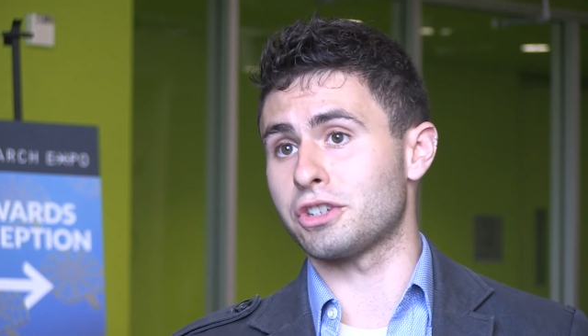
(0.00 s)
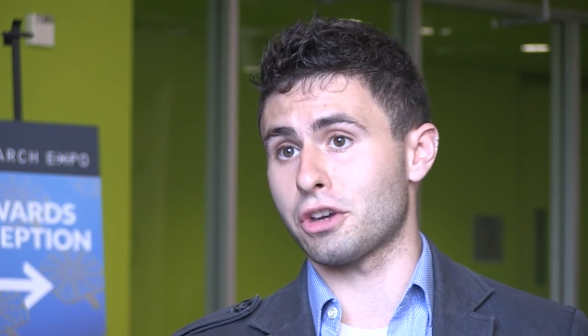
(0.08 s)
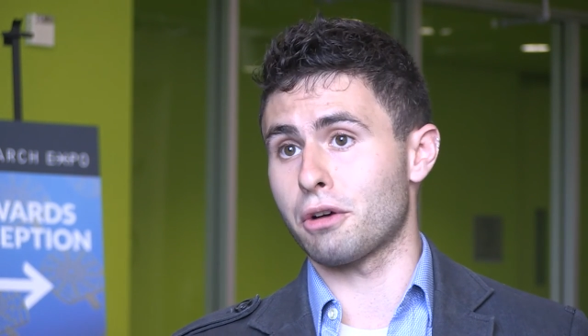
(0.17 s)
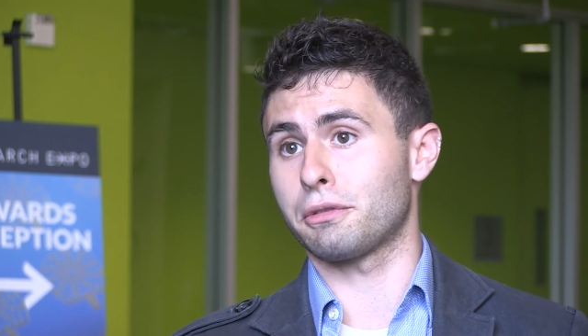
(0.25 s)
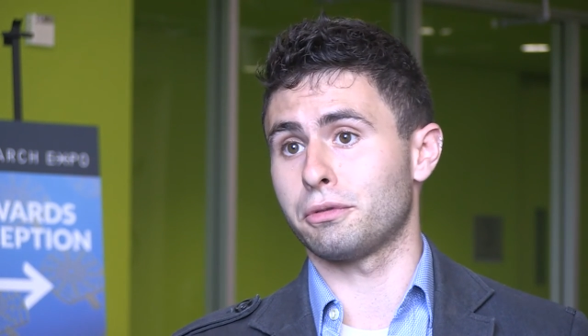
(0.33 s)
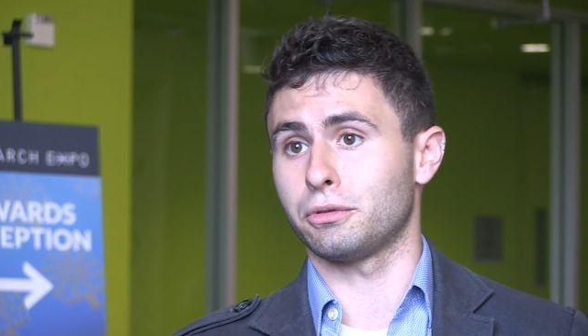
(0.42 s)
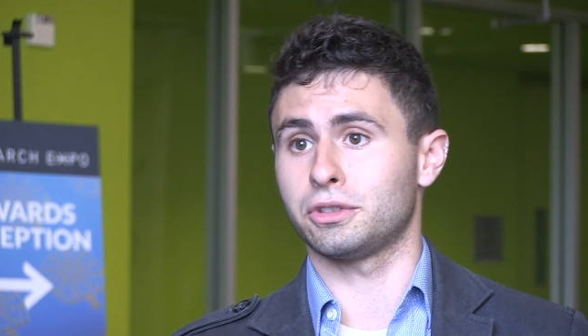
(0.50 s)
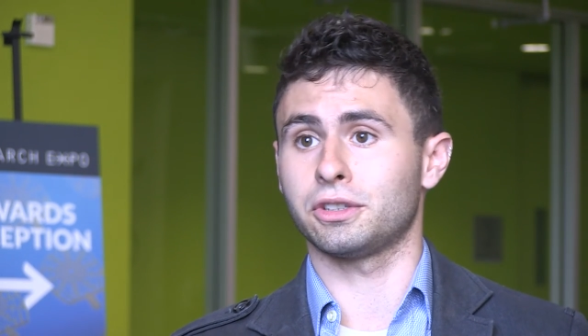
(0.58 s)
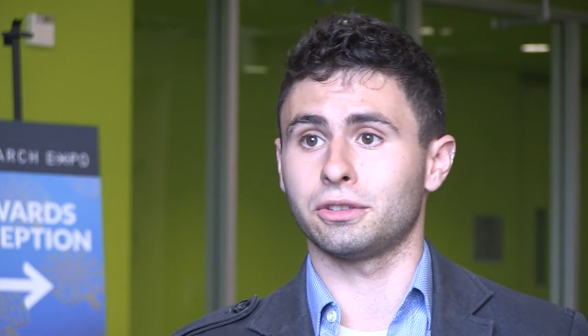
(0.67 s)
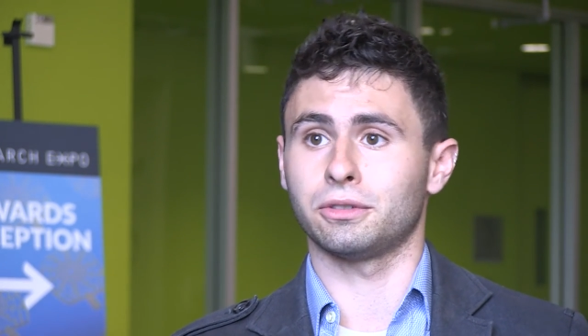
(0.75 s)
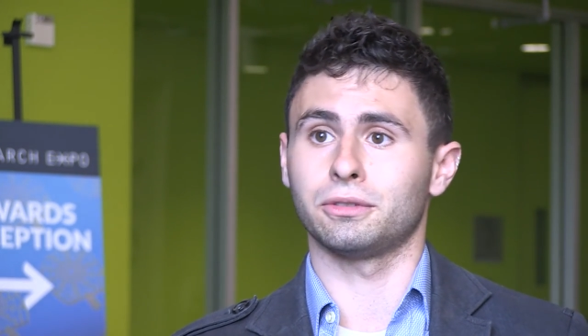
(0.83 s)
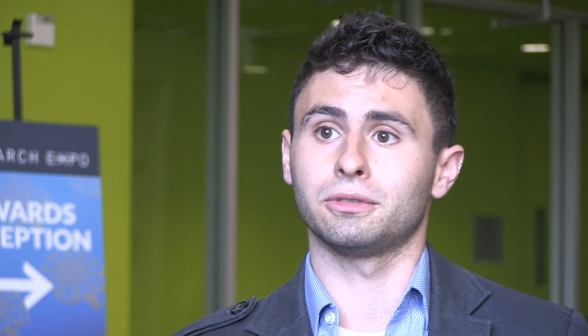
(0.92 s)
to go through
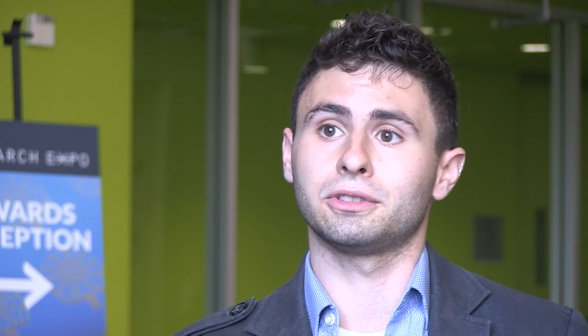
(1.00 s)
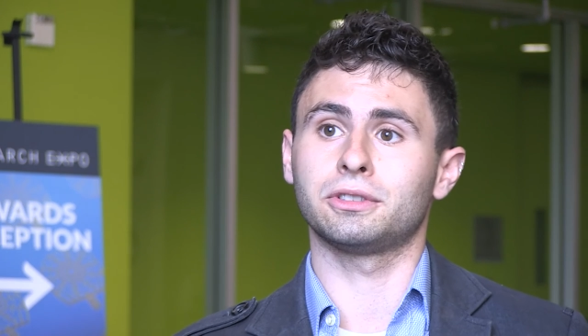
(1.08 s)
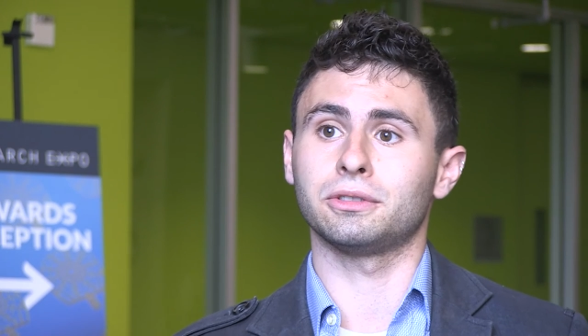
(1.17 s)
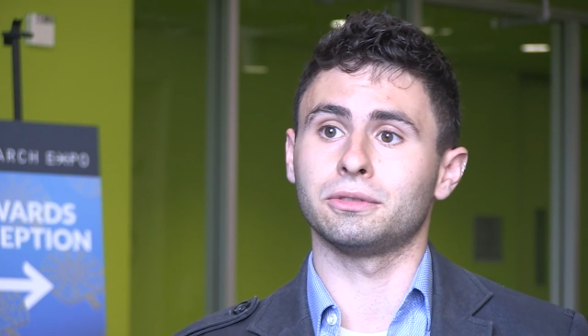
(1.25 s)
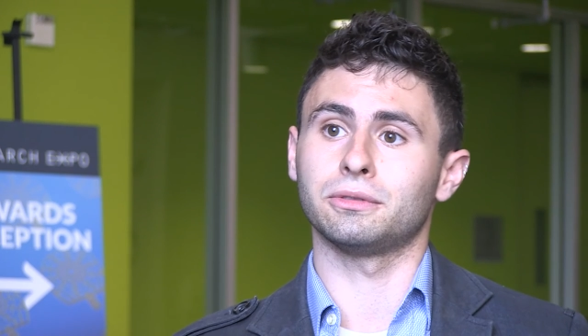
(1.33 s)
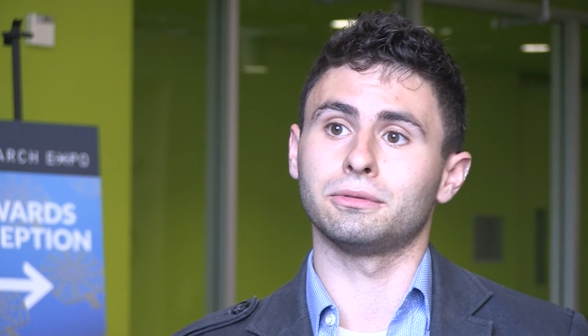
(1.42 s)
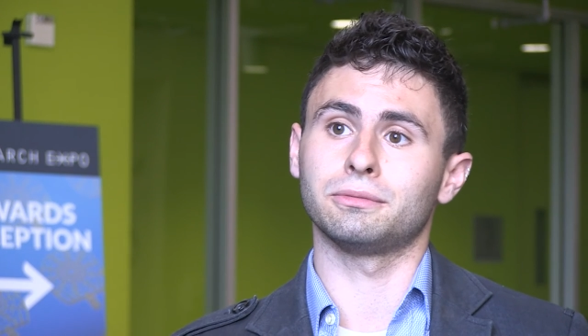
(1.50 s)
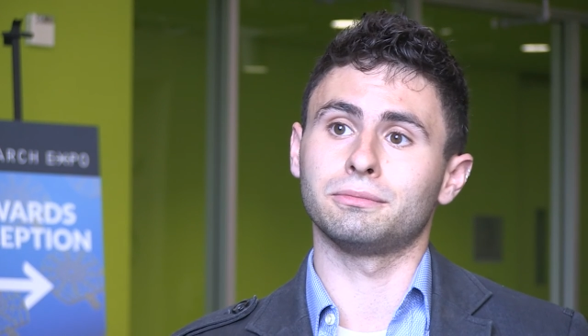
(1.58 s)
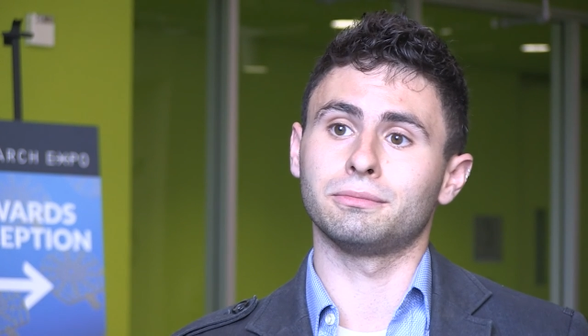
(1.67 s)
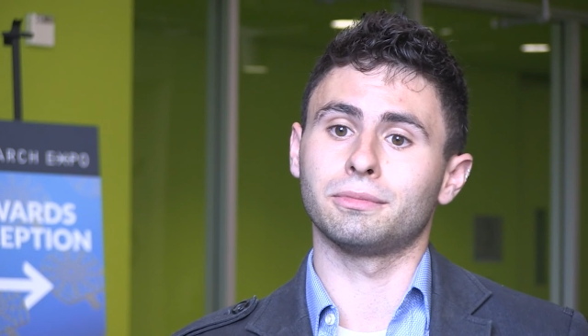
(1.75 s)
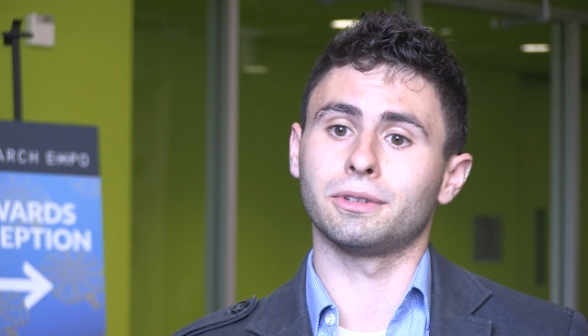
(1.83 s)
to to